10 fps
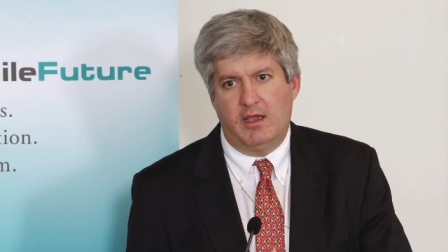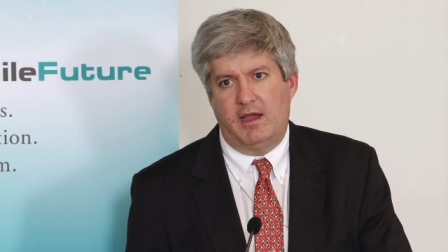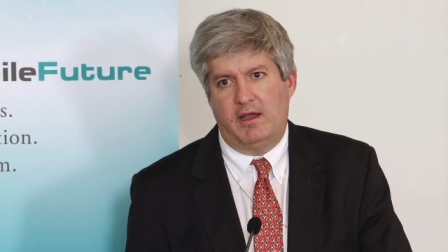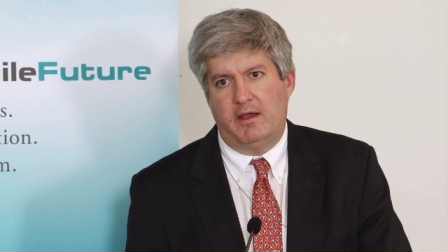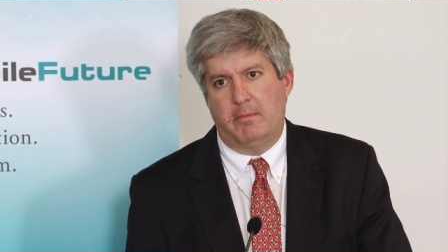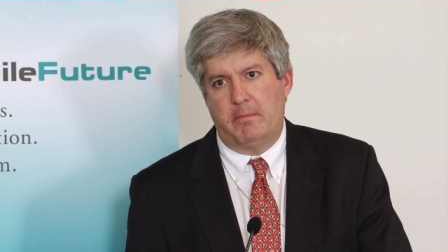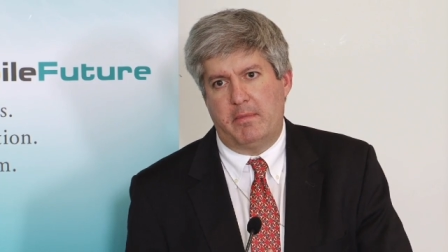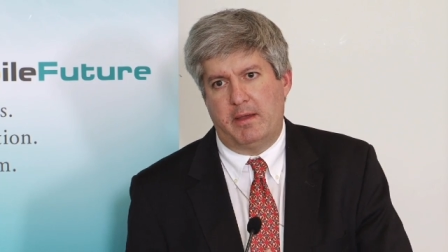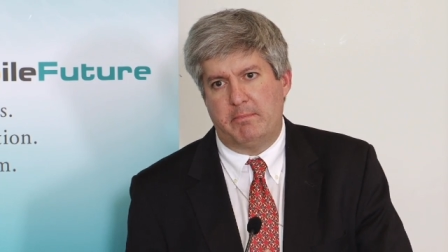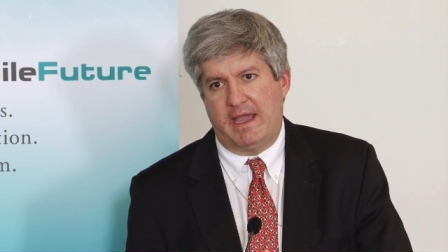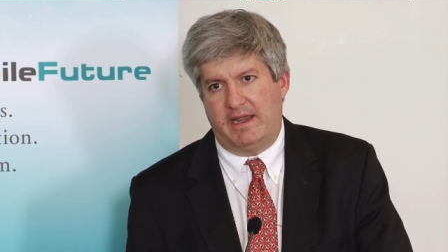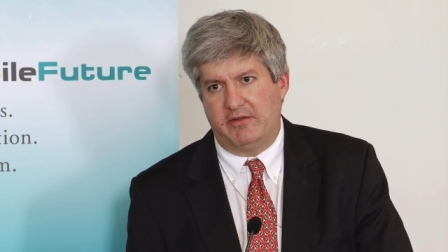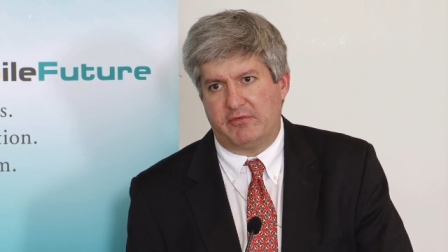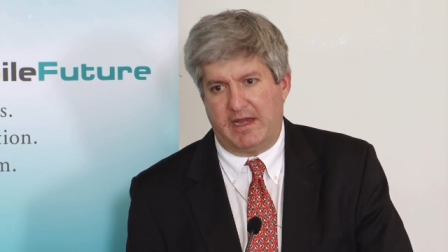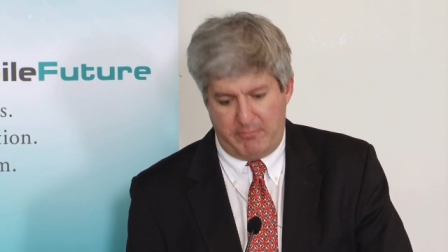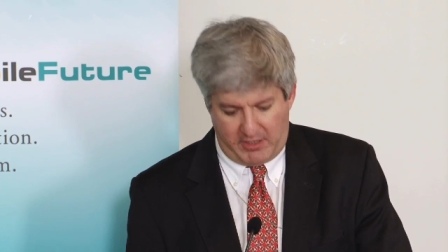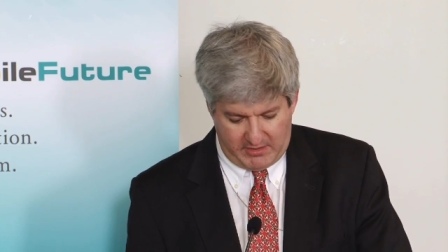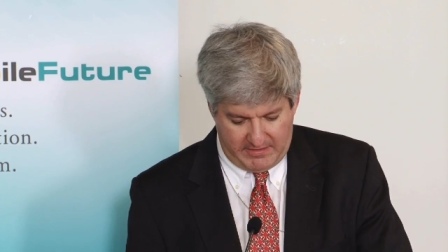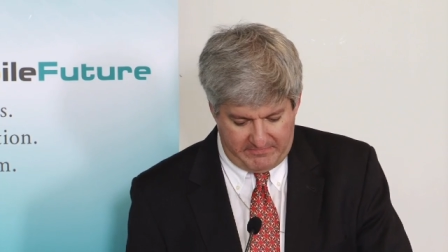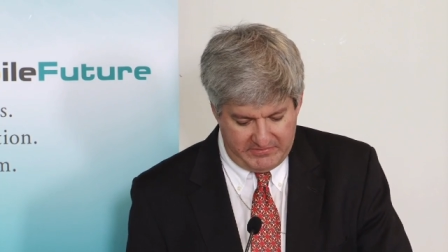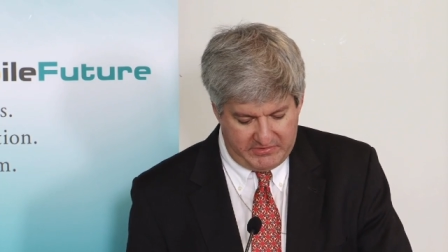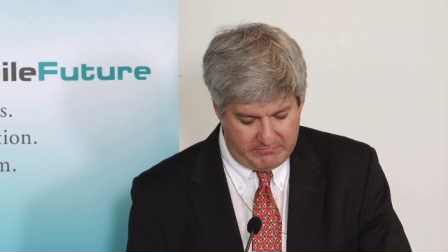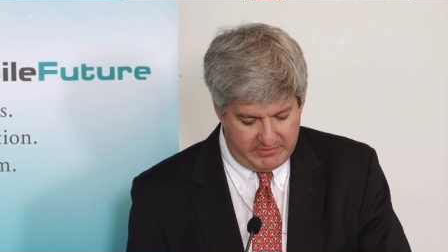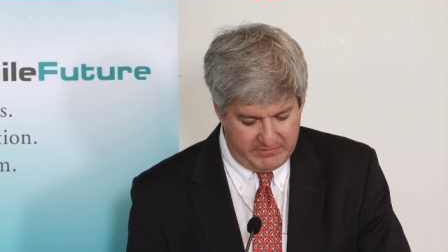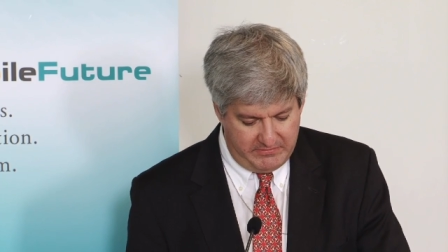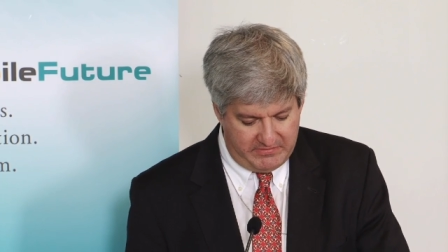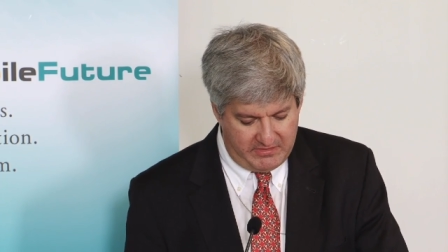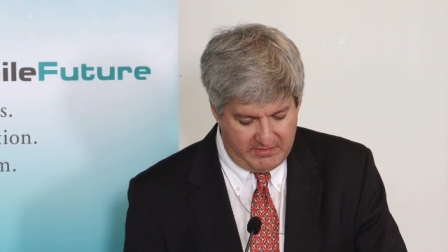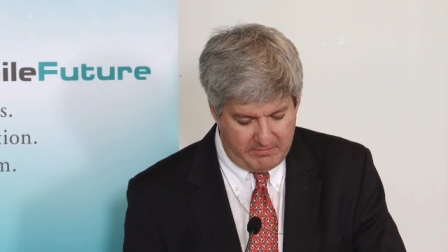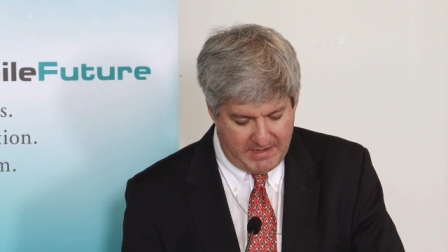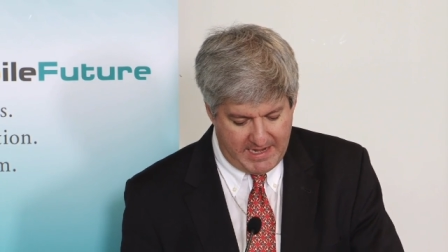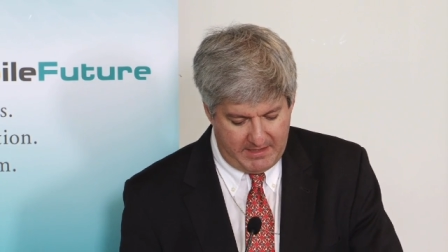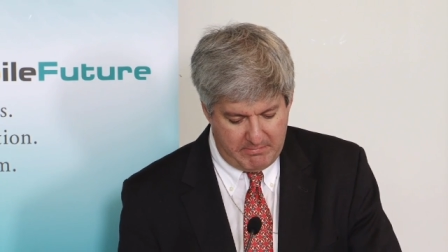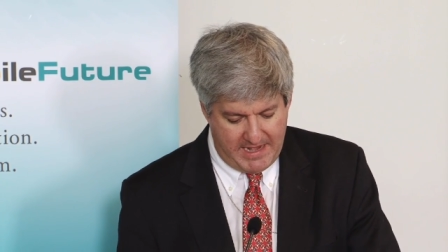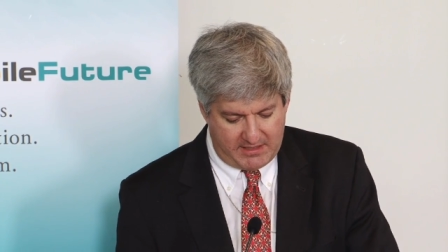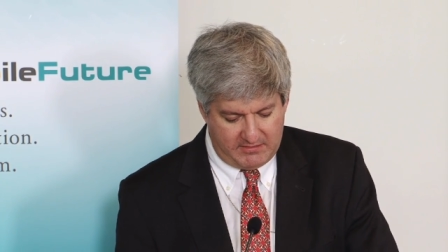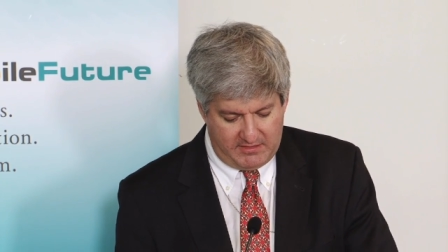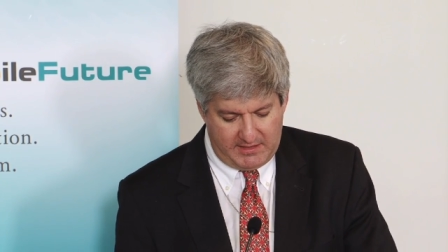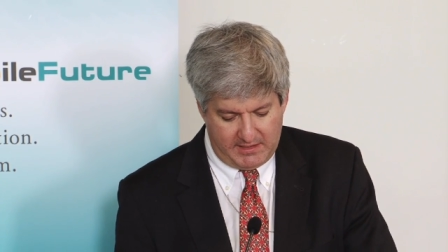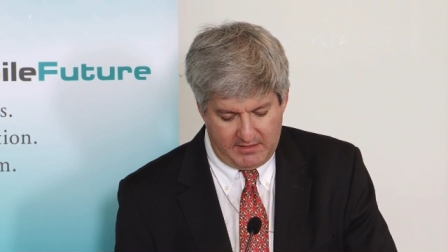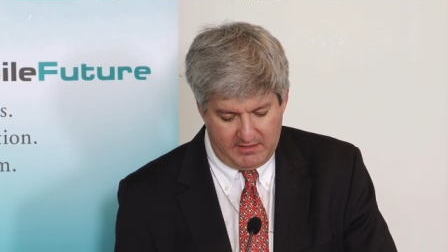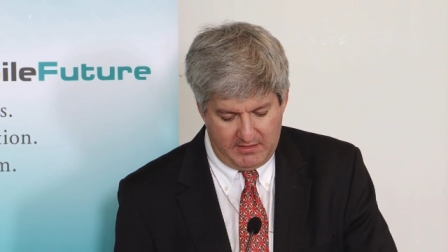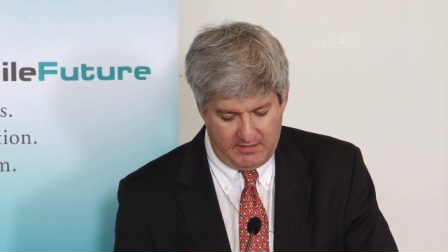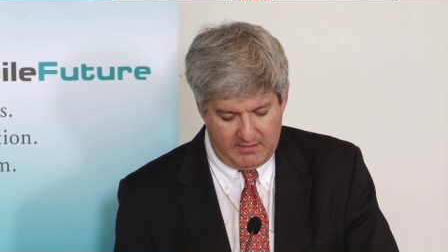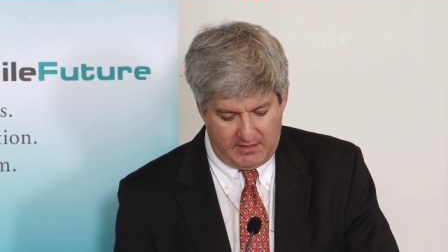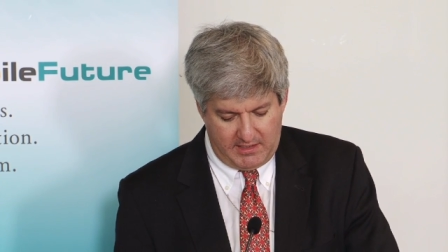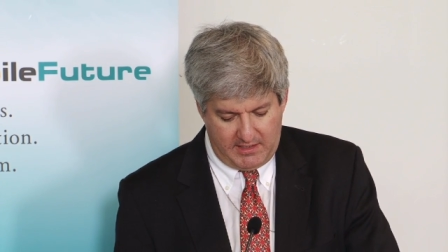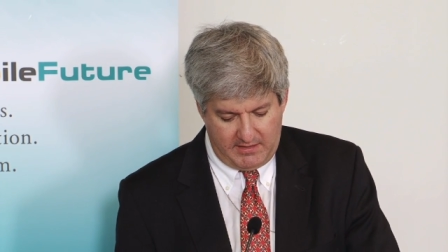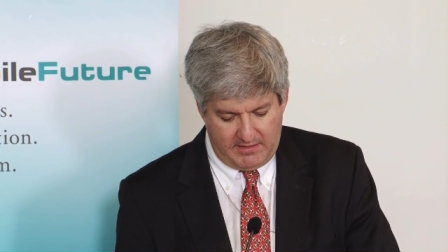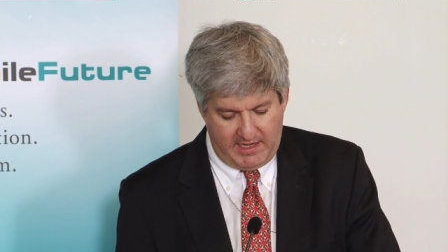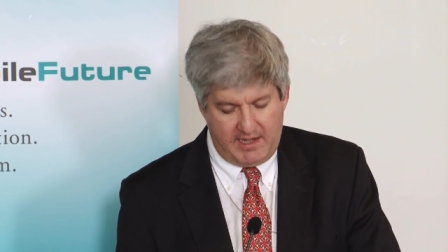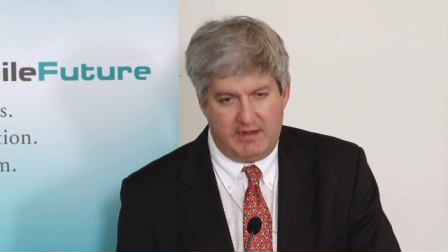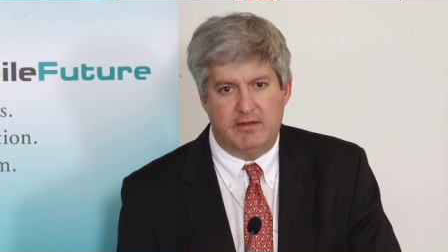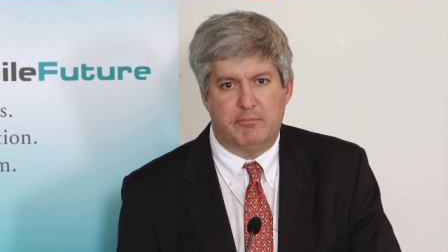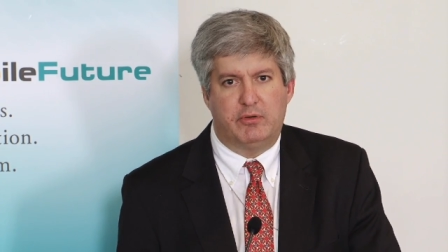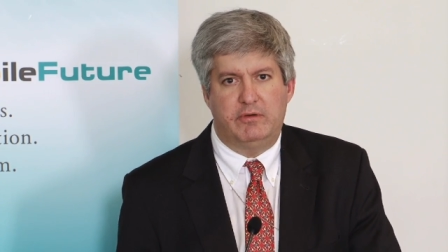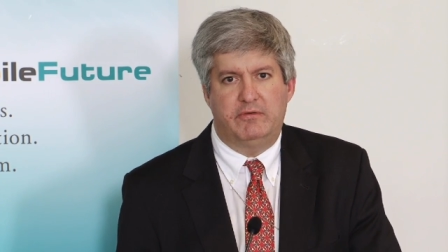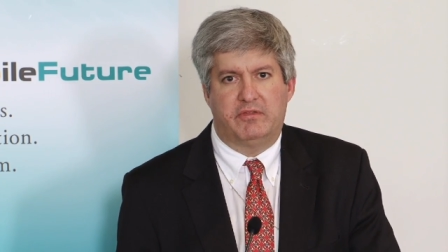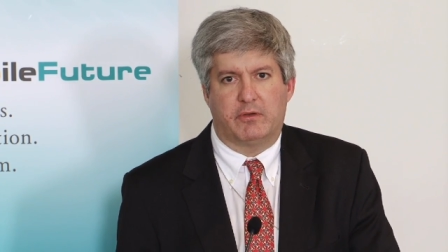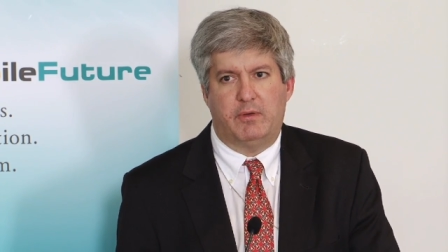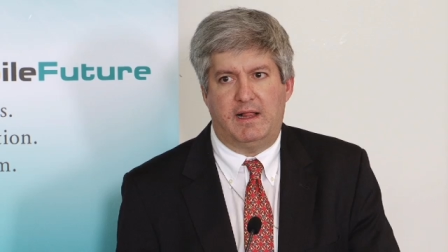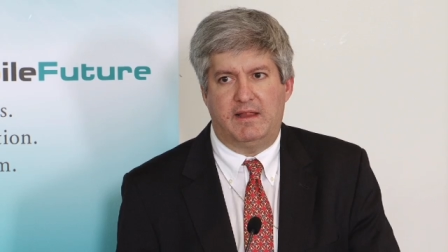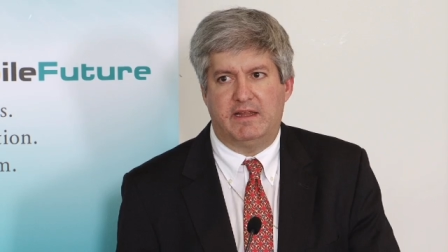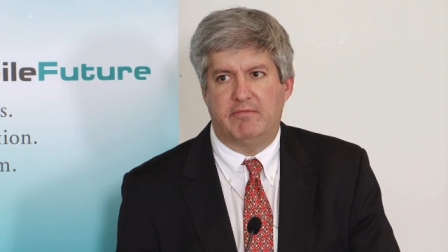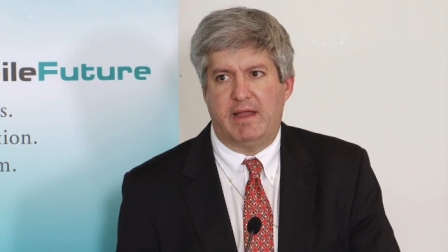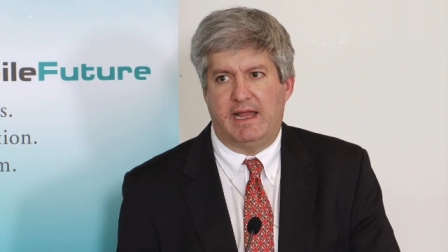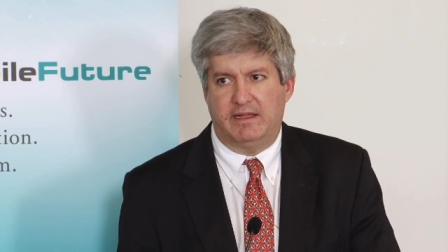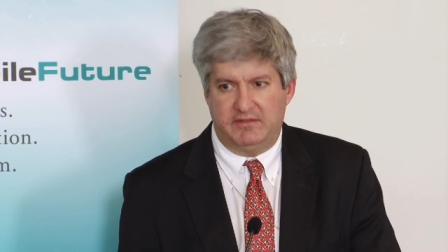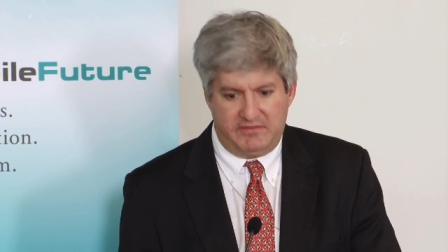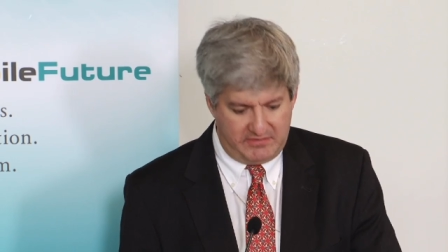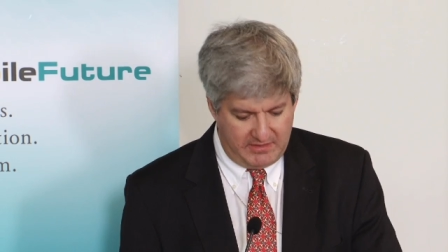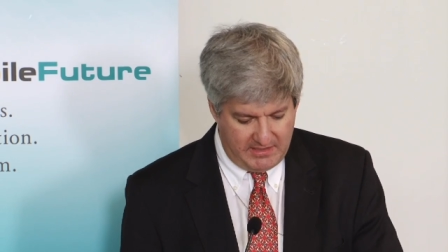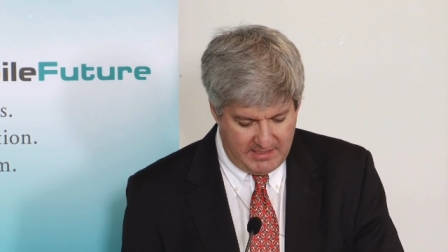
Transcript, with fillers: Patent and Trademark Office to reduce the patent backlog and improve the quality of patents,